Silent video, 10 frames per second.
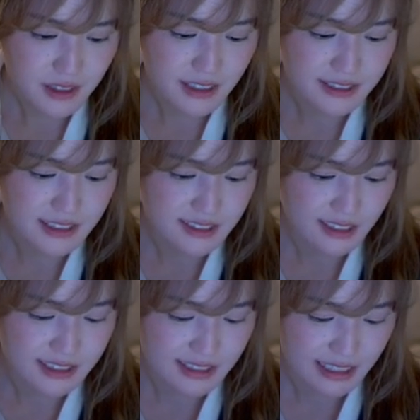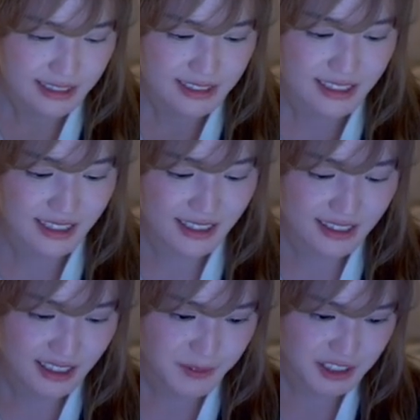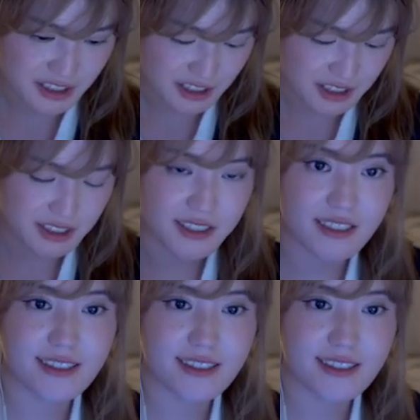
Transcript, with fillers: It says not detected. Like, let me just show you.